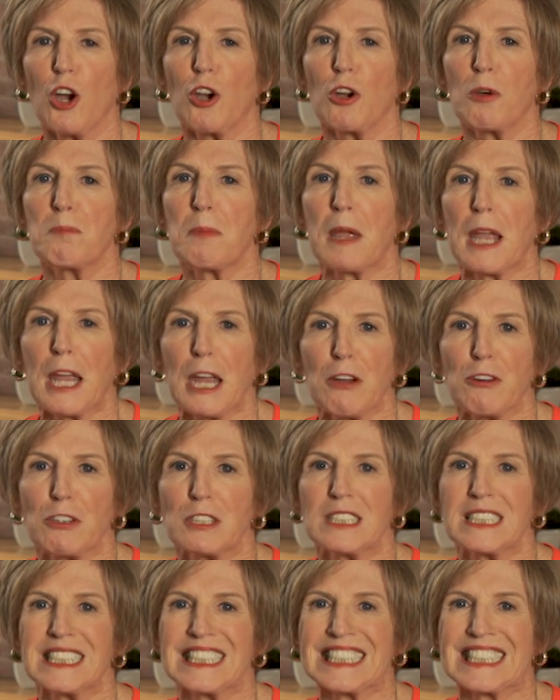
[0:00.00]
Her
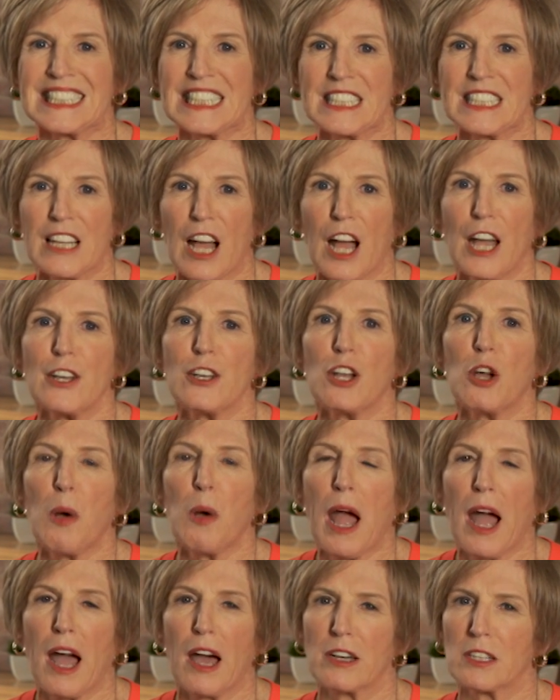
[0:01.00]
parents did not know
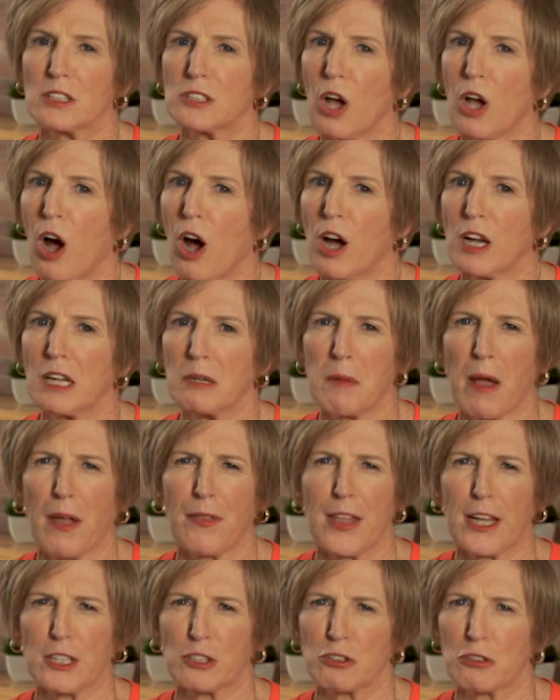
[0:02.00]
how to talk
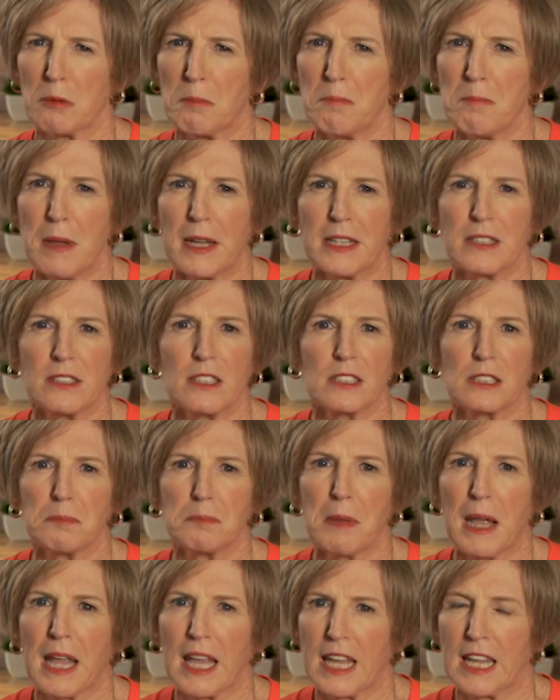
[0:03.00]
about that tremendous
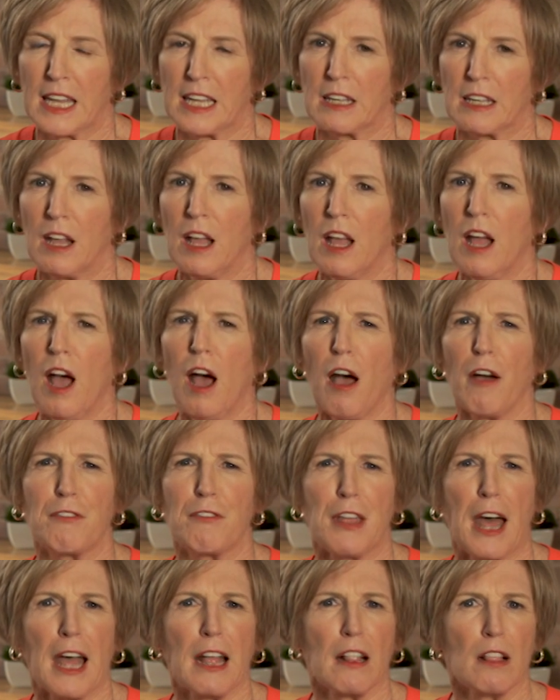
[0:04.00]
pain
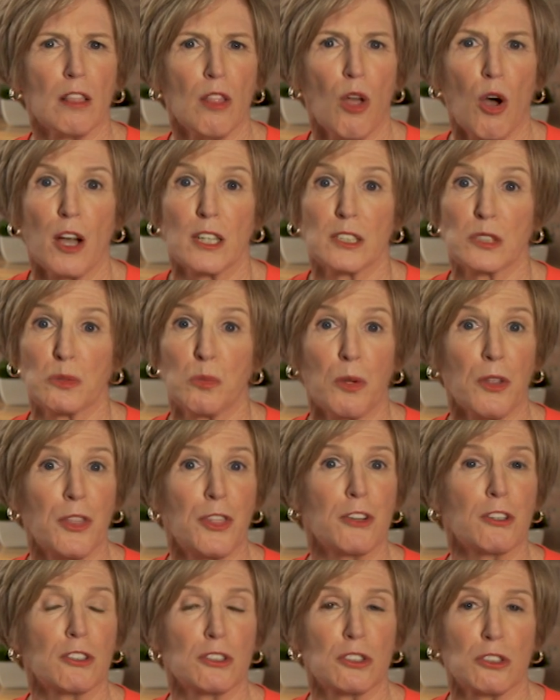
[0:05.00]
of that loss
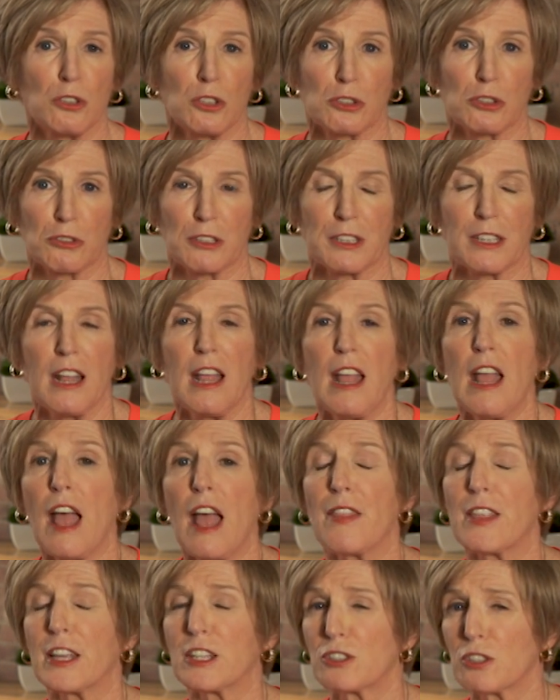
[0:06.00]
with their children,
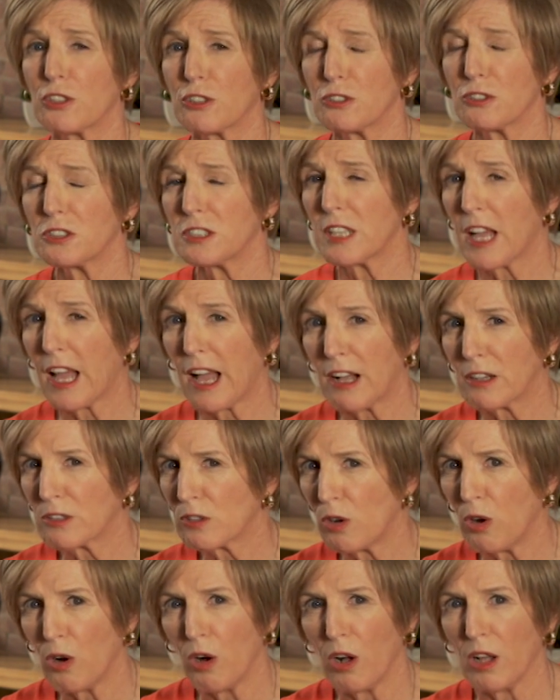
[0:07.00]
and they turned to
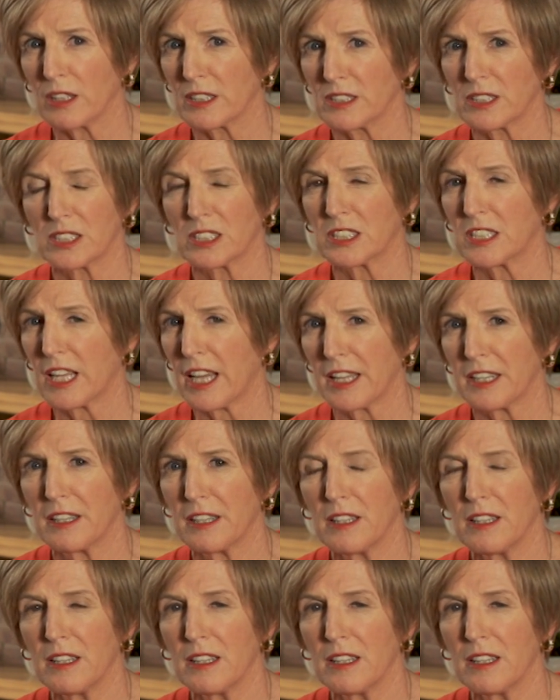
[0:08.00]
alcohol instead.